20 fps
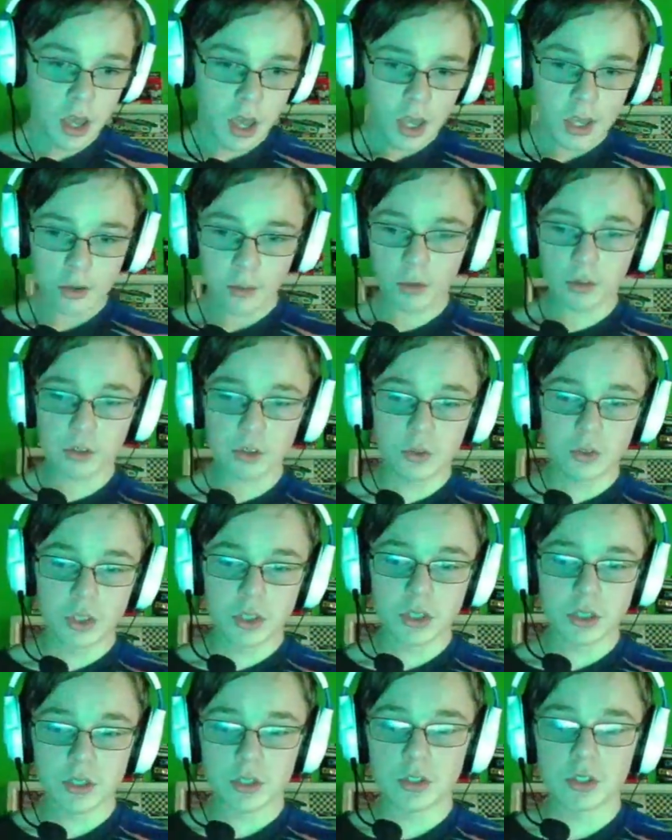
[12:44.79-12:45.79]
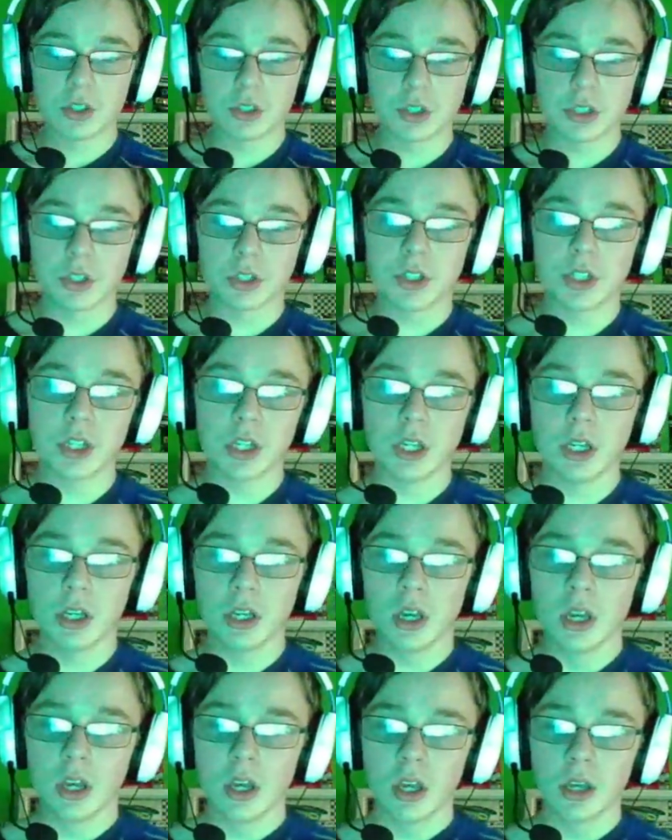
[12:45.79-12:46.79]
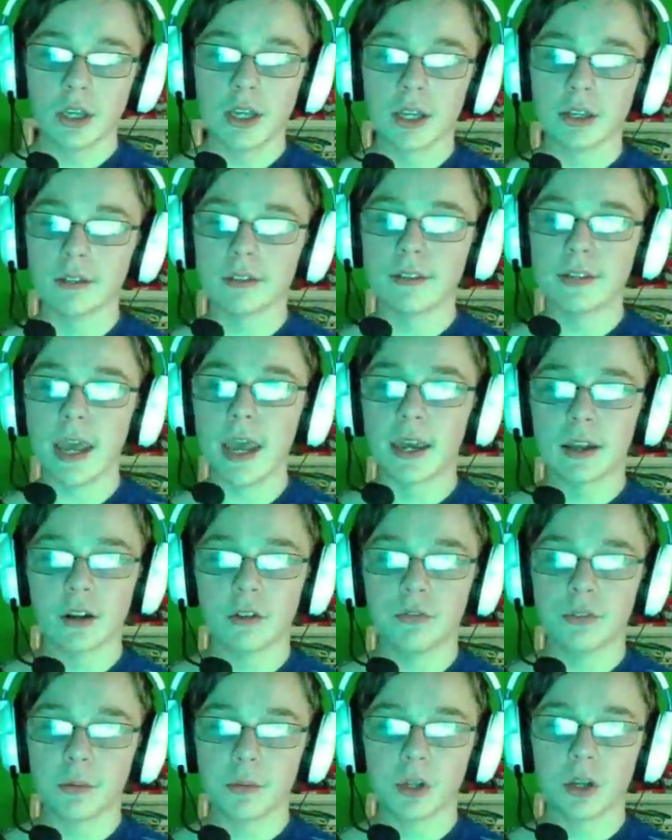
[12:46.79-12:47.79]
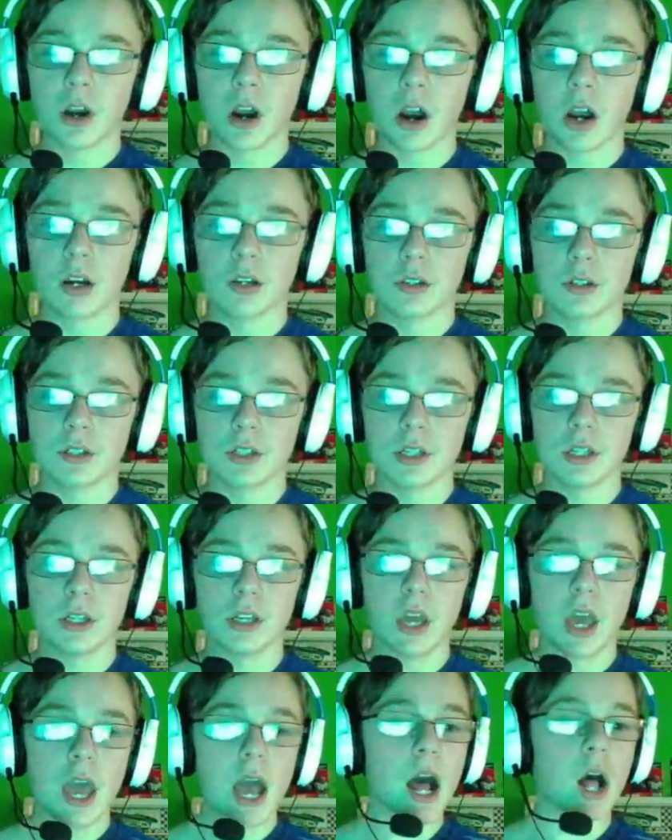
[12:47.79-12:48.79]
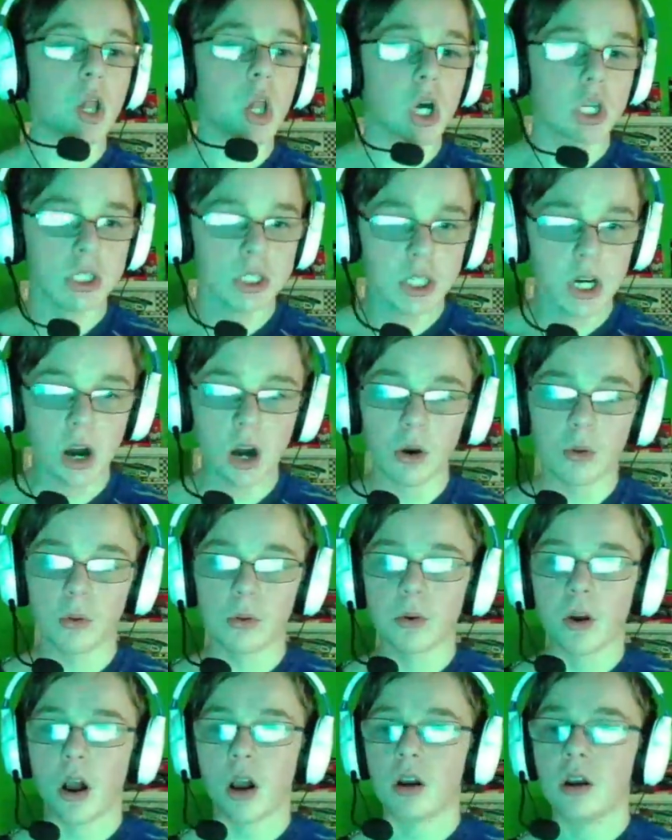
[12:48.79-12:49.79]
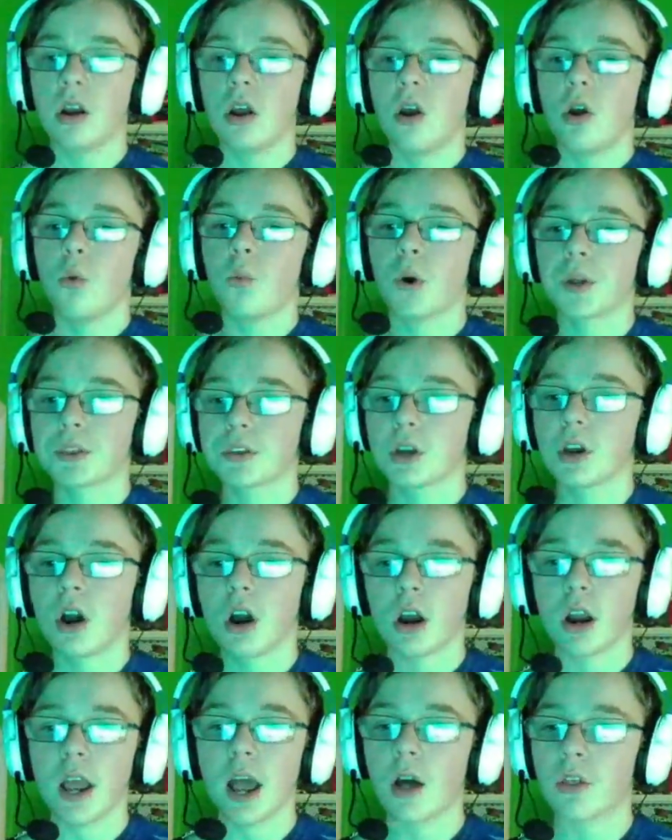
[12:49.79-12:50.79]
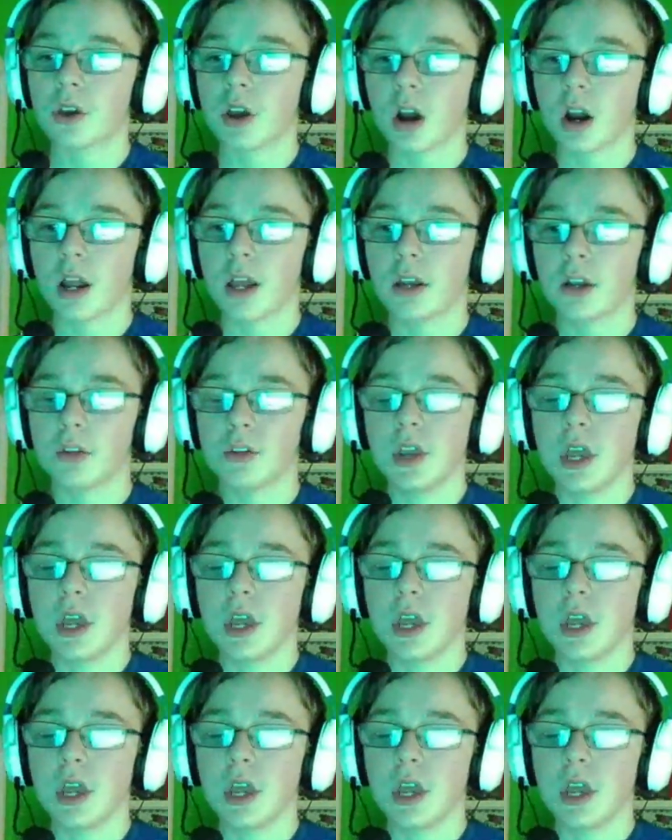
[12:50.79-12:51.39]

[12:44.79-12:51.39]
He wasn't using this just to get data from the car to see how long the car would run, how the car handles.